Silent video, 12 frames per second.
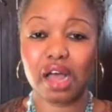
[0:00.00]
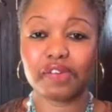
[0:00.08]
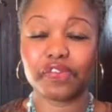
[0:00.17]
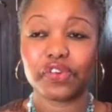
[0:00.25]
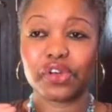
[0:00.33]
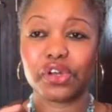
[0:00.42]

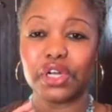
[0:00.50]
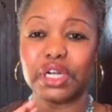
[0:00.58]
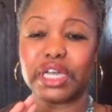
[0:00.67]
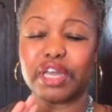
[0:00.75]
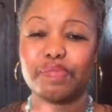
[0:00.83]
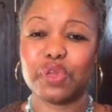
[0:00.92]

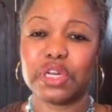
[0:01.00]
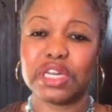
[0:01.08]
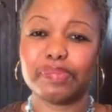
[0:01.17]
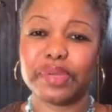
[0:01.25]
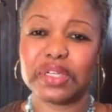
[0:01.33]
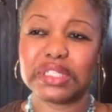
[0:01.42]
offer,
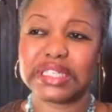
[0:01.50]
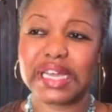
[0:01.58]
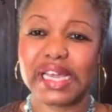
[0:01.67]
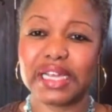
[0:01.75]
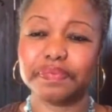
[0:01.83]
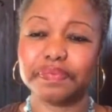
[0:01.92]
community
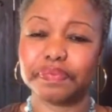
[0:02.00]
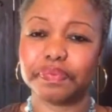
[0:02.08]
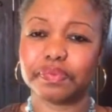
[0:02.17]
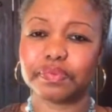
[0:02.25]
building.